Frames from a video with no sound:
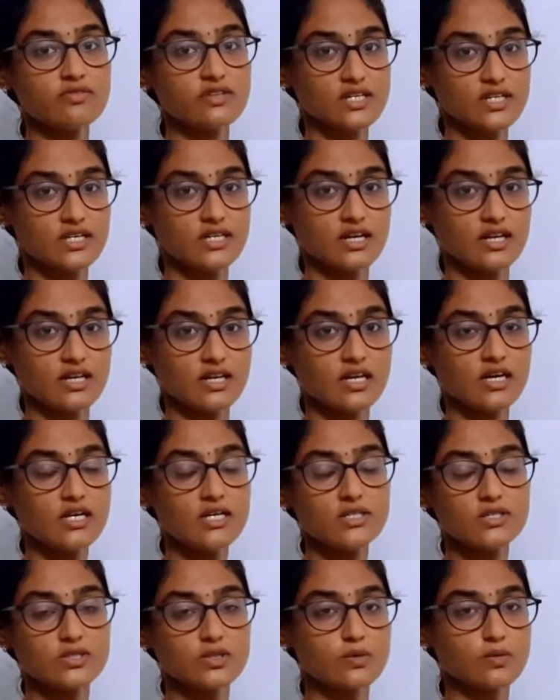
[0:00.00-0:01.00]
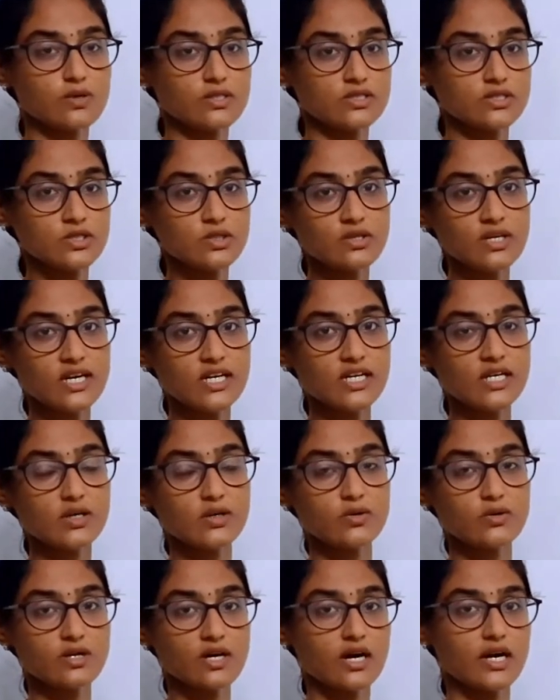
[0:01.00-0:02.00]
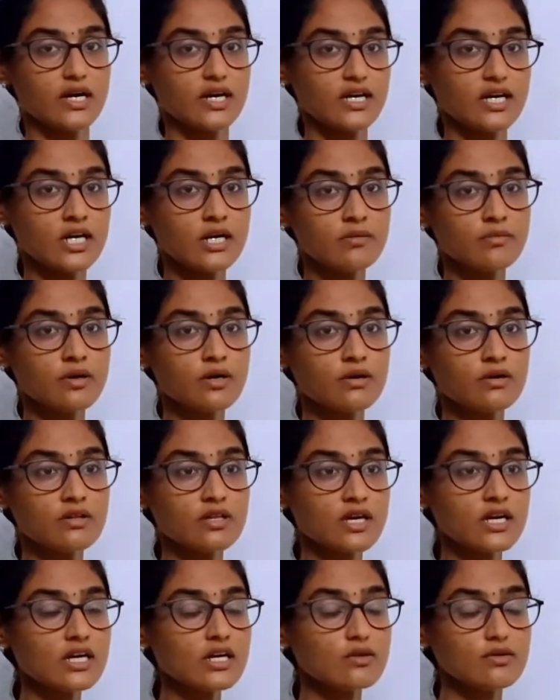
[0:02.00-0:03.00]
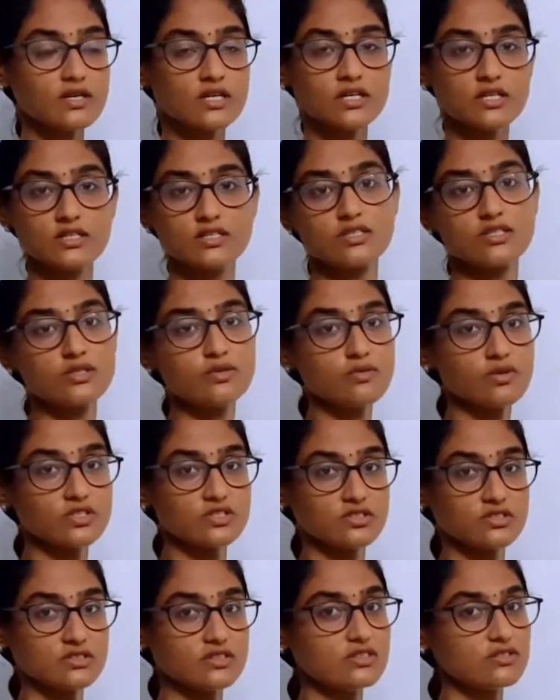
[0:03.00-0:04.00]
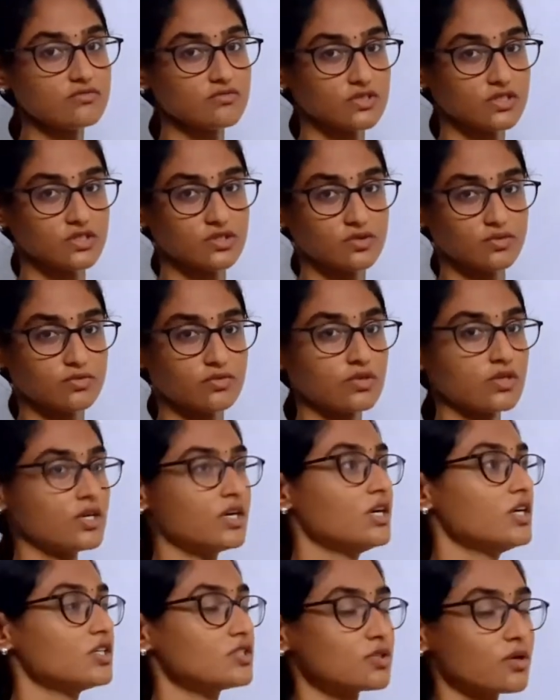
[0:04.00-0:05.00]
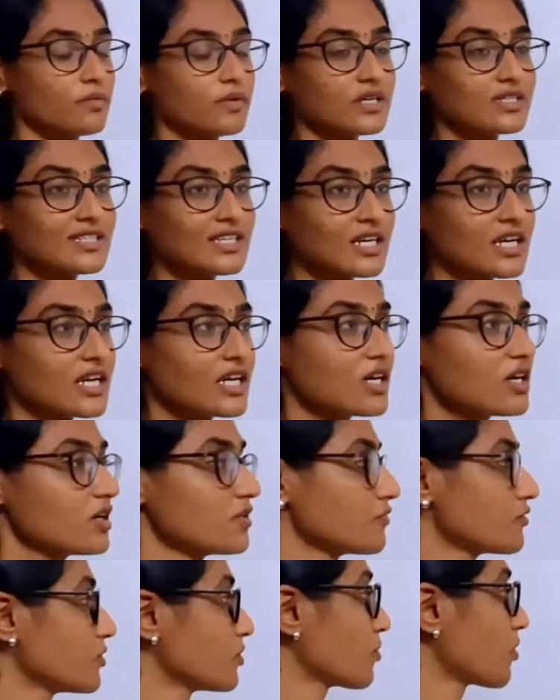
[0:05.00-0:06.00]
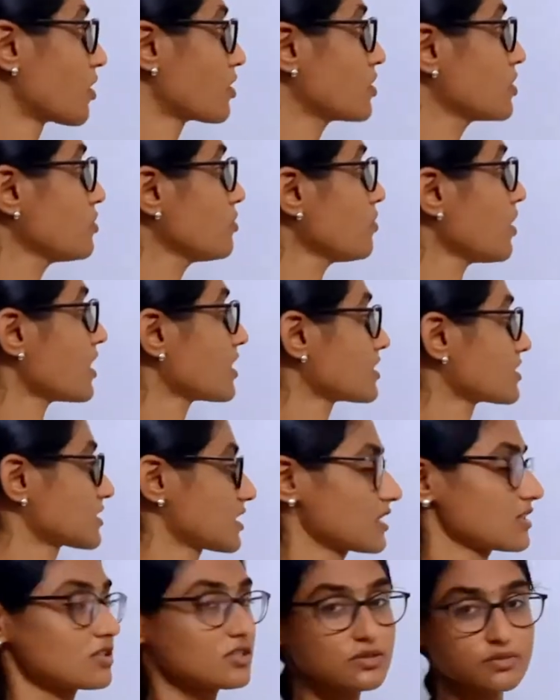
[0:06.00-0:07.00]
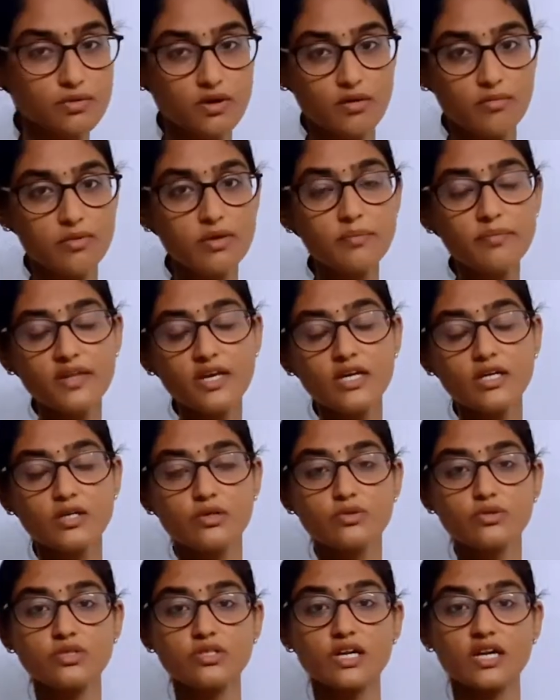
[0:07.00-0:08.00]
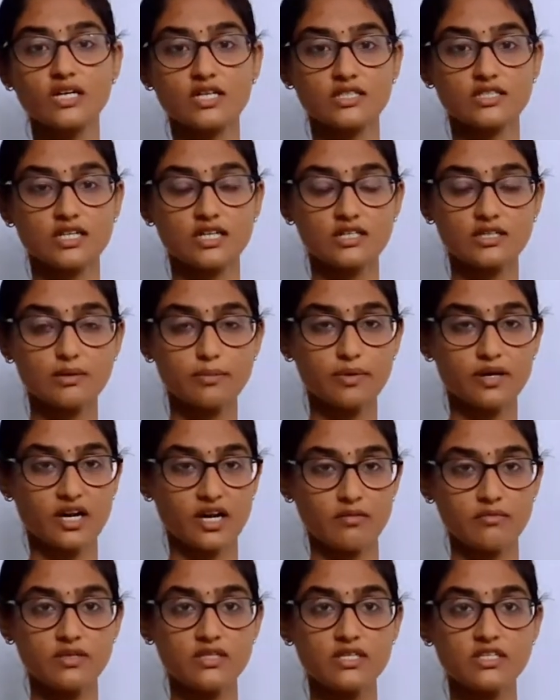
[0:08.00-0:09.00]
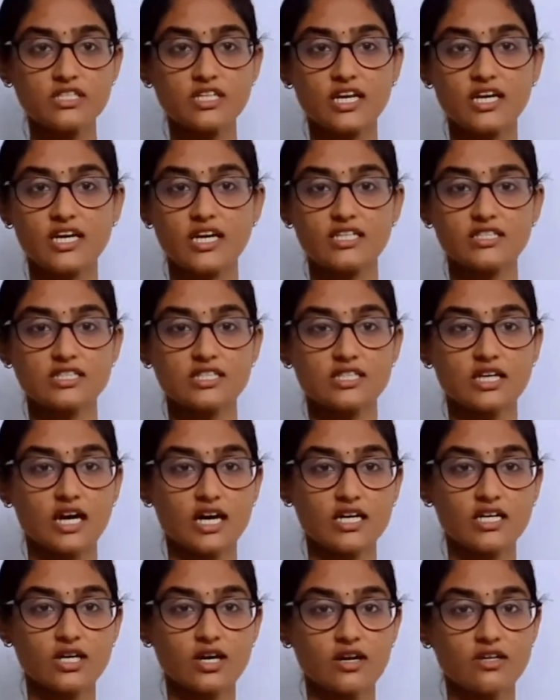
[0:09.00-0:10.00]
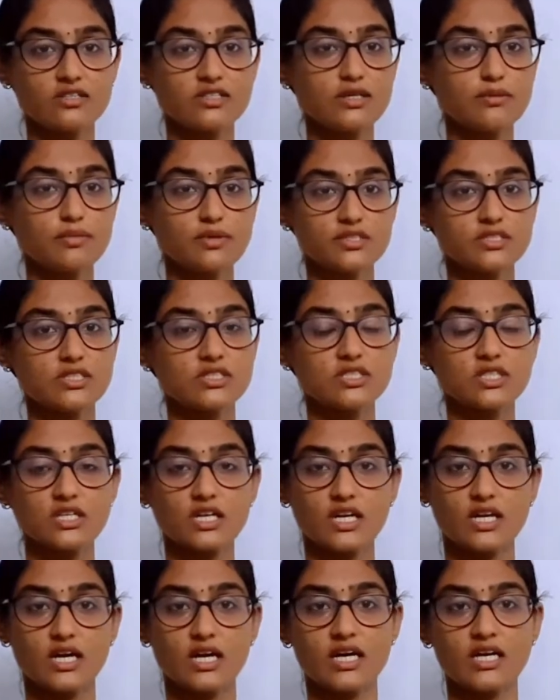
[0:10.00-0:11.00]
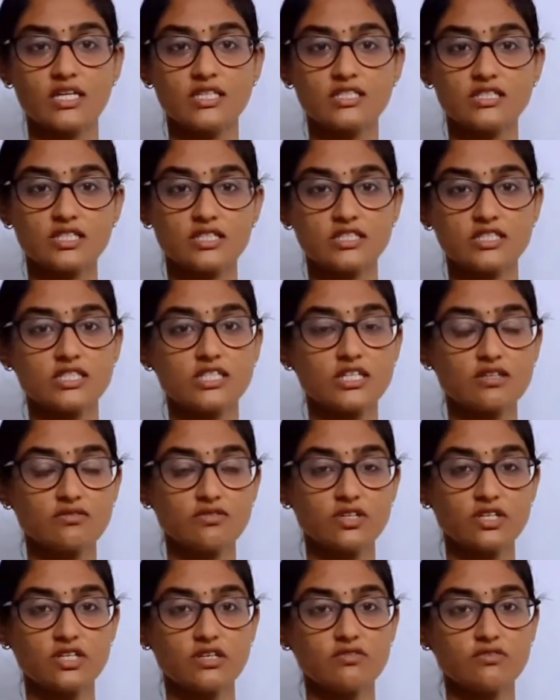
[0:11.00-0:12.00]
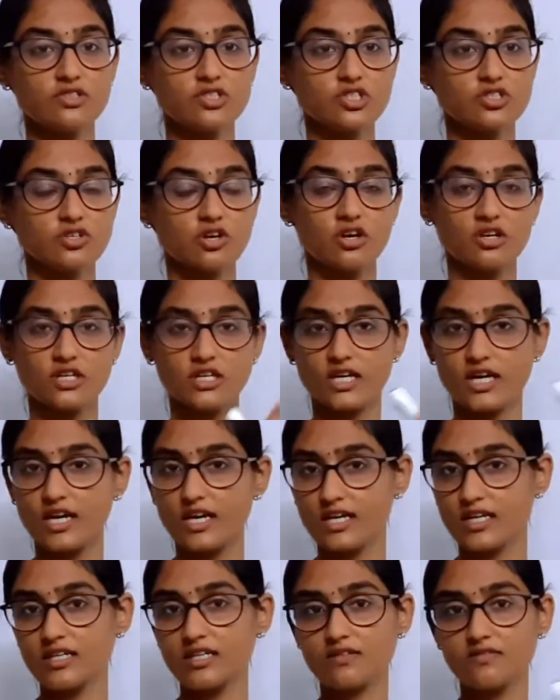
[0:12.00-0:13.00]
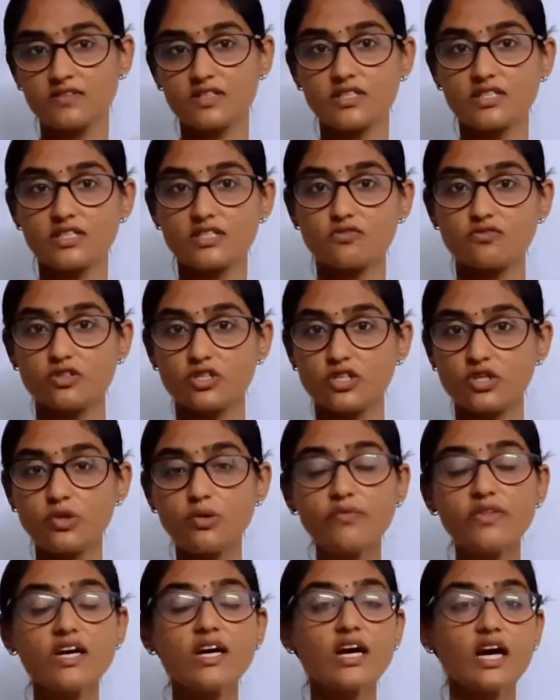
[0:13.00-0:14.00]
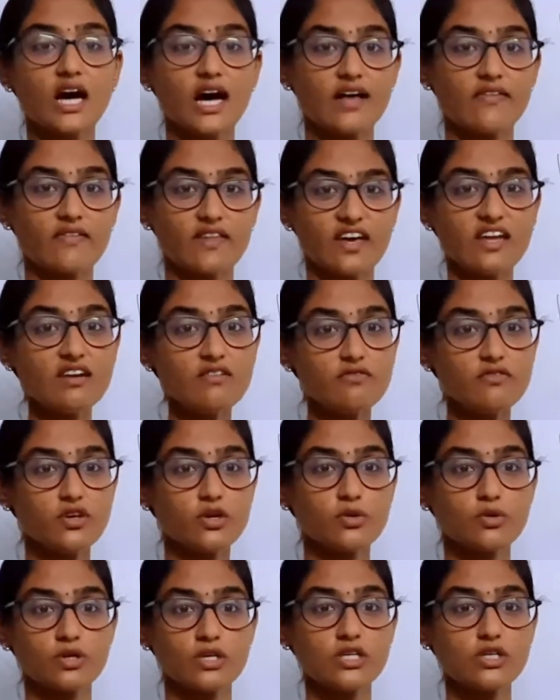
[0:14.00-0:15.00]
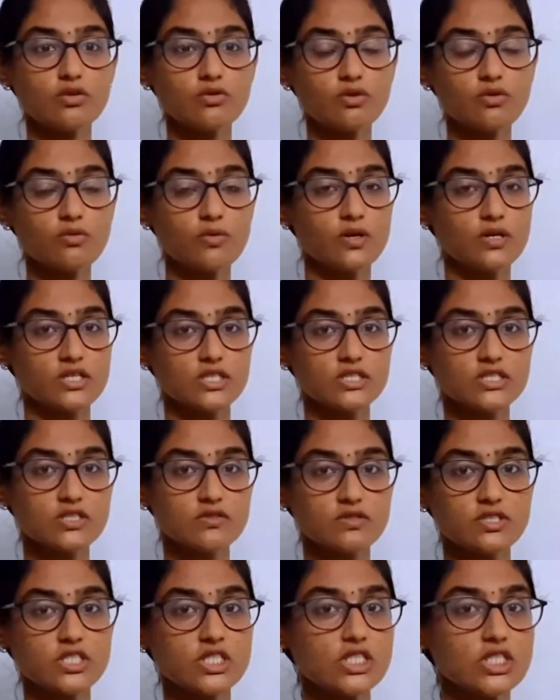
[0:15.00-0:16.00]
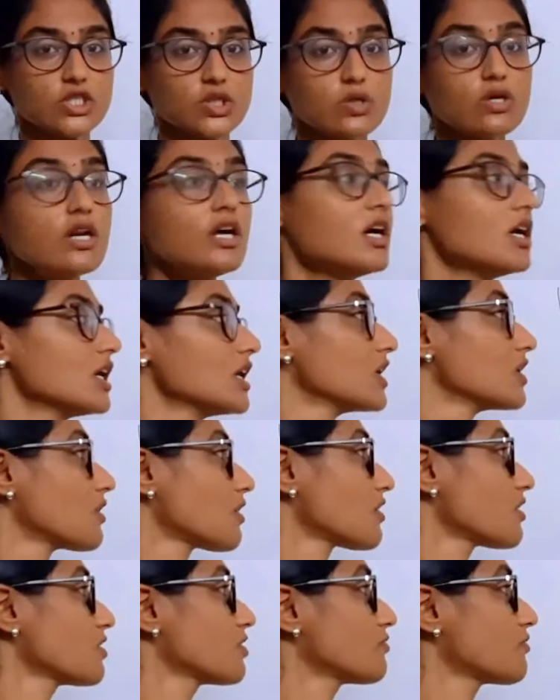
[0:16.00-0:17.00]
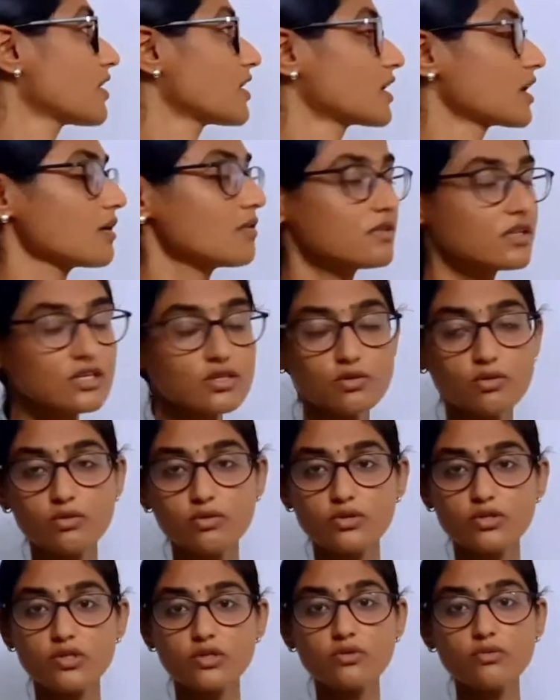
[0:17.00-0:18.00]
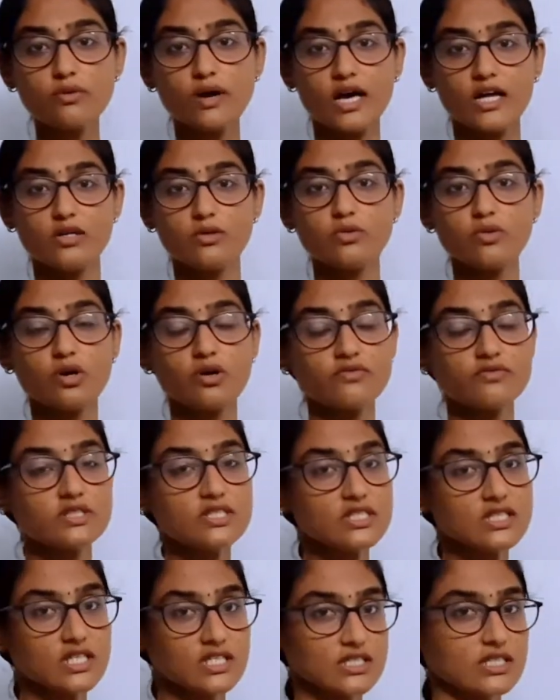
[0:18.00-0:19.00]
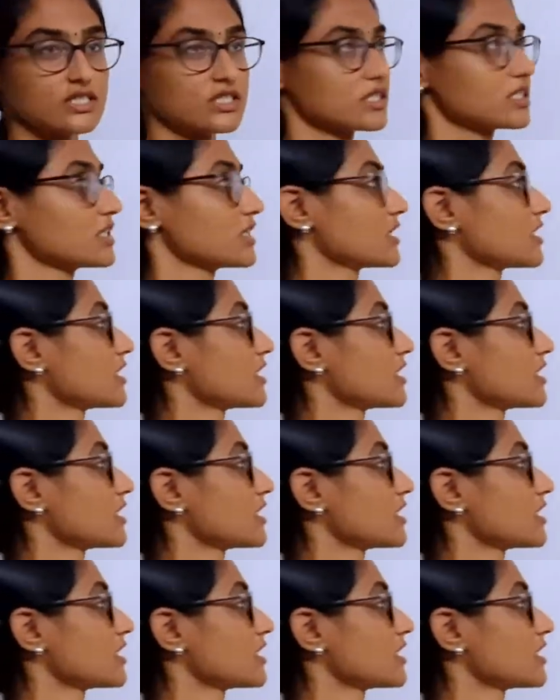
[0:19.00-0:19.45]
detail. So once you get a good idea about that, you can continue watching this video. So basically, if you want to understand this problem, you should understand the parameters like accuracy, precision and sensitivity, which is already linked with this video. And then you need to know voltage division rule in order to find out the true value of this resistor.